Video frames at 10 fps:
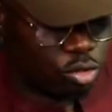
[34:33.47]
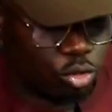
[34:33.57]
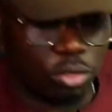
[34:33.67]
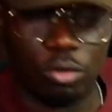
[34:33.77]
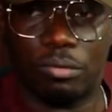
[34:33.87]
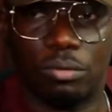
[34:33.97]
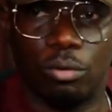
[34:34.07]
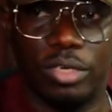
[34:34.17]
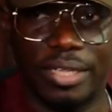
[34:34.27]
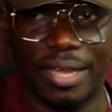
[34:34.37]
And then you don't
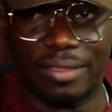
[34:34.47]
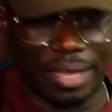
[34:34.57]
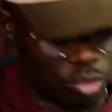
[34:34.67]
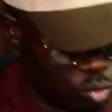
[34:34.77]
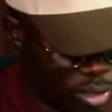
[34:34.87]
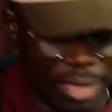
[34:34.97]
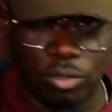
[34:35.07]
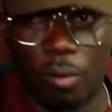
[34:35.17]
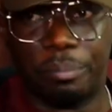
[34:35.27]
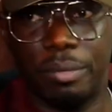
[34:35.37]
only get that,
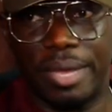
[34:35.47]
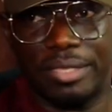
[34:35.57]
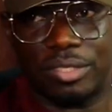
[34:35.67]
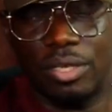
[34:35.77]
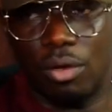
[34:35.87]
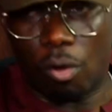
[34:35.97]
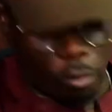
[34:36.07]
you get compliments